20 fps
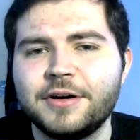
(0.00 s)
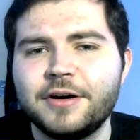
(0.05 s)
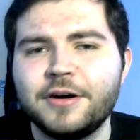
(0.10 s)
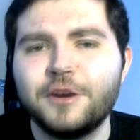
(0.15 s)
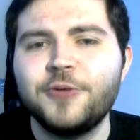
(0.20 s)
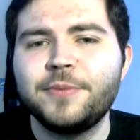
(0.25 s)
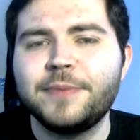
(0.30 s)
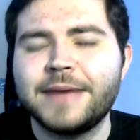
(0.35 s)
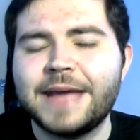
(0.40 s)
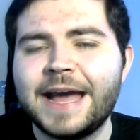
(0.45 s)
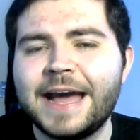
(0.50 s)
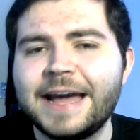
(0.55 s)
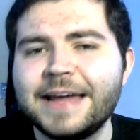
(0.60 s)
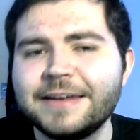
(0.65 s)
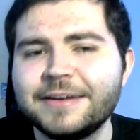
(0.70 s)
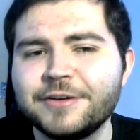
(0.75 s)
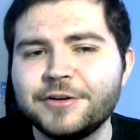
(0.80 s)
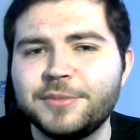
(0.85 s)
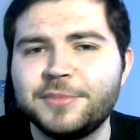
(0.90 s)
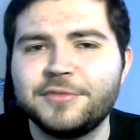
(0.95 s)
Hope
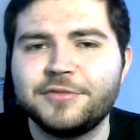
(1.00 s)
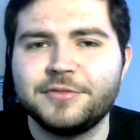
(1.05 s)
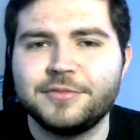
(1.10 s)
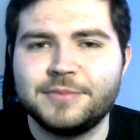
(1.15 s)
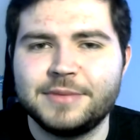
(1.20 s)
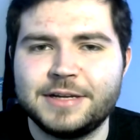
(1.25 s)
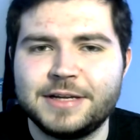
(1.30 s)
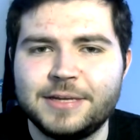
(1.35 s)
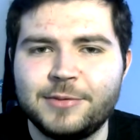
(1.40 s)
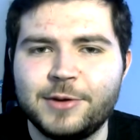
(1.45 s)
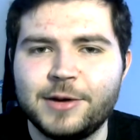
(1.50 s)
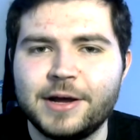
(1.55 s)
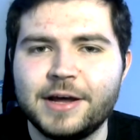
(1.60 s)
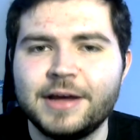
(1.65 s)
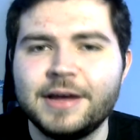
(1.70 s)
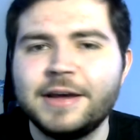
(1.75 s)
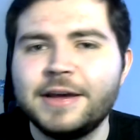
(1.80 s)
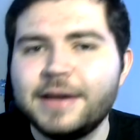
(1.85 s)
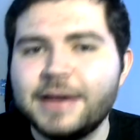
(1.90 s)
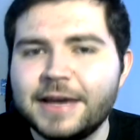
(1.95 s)
can come from anywhere.